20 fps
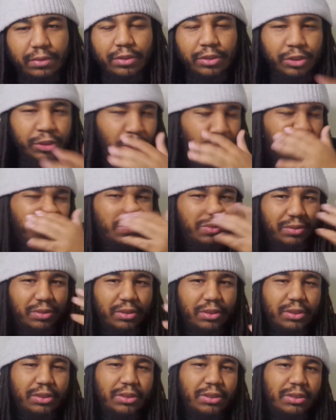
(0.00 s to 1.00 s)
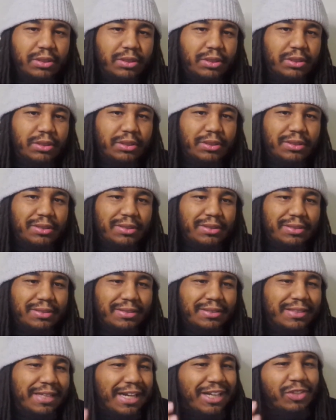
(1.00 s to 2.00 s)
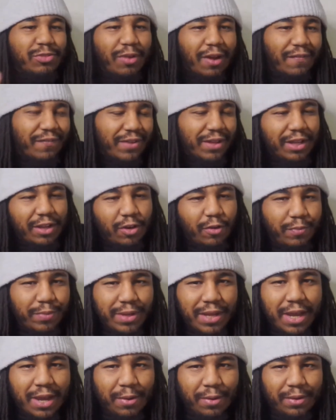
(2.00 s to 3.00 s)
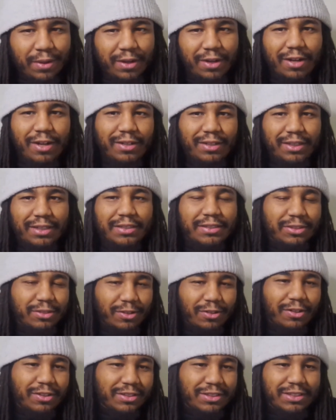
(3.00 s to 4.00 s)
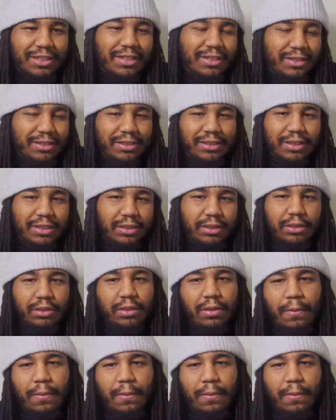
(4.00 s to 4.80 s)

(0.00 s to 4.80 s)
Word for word: So that's why I think he'll be at when everything's all said and done.